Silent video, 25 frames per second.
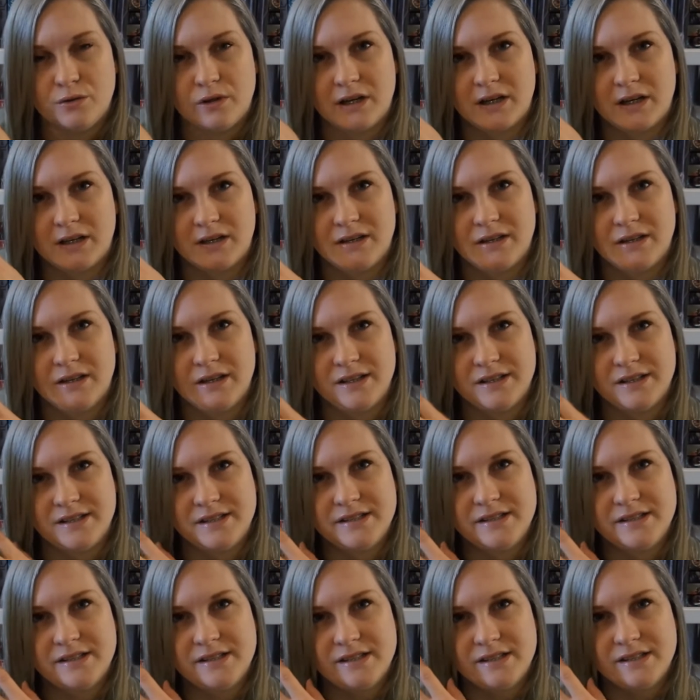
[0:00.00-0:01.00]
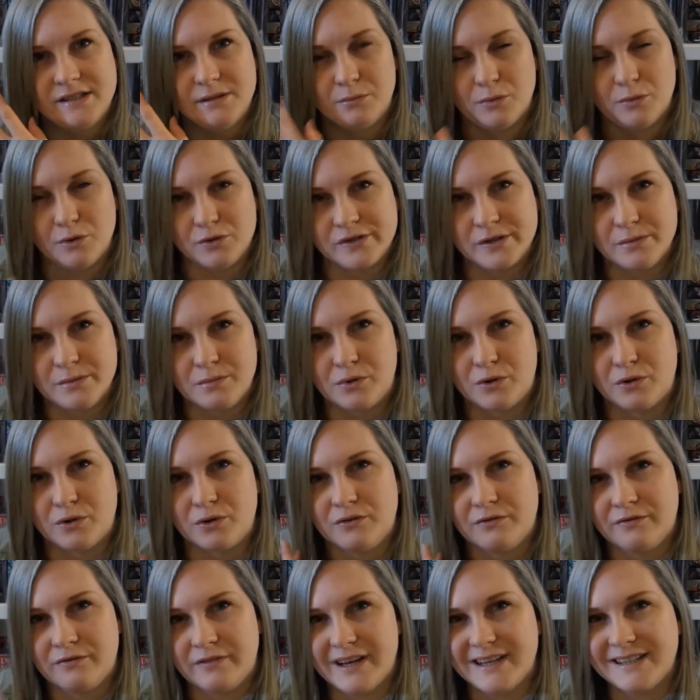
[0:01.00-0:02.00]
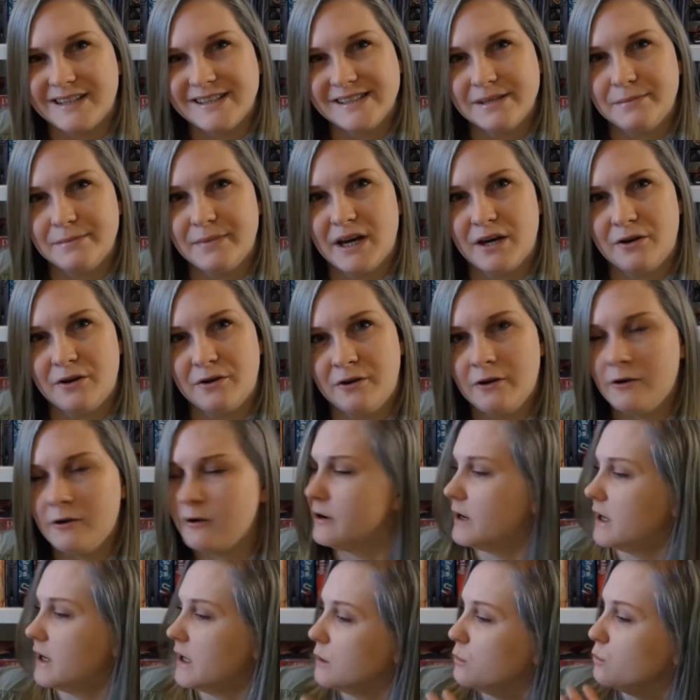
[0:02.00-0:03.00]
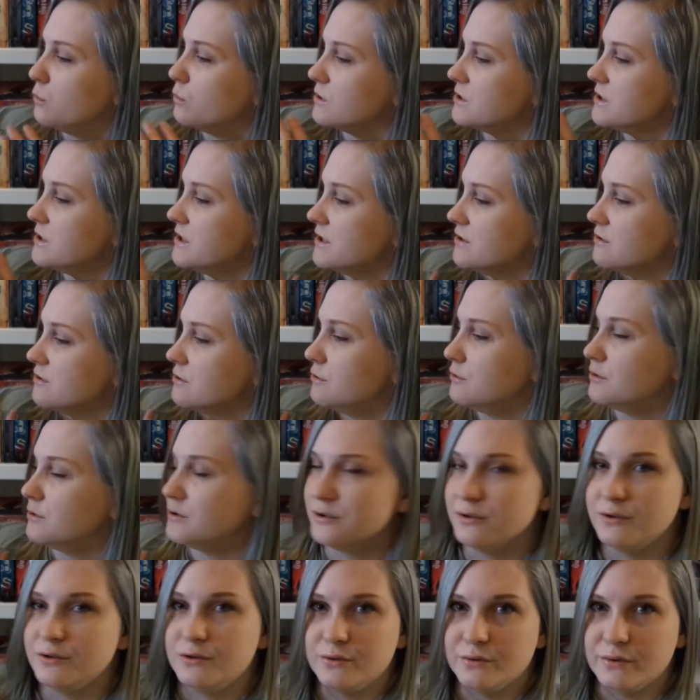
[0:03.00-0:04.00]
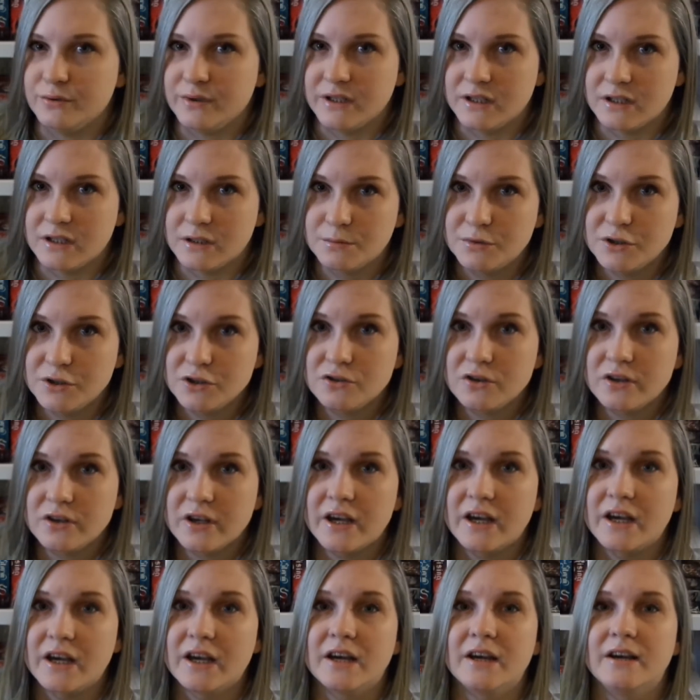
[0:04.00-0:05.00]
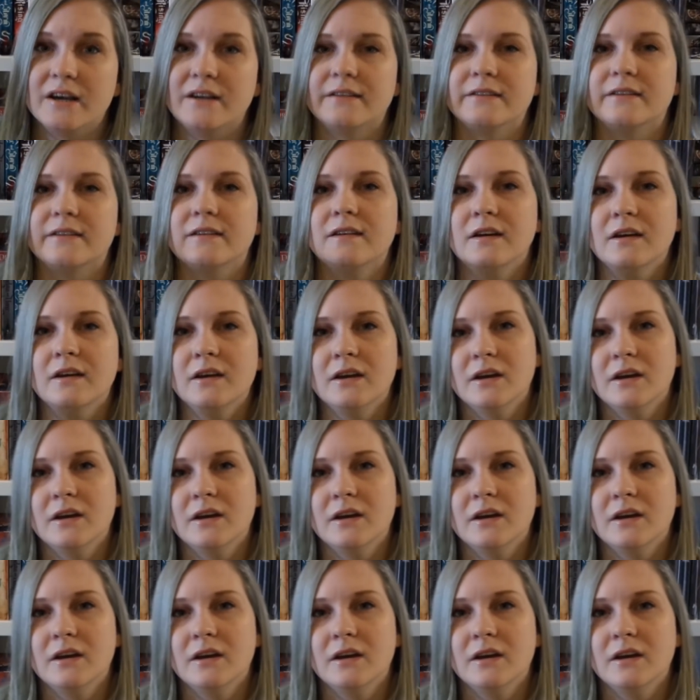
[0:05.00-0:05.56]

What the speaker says: that is the most important facts about her and what she's going to do in the book. And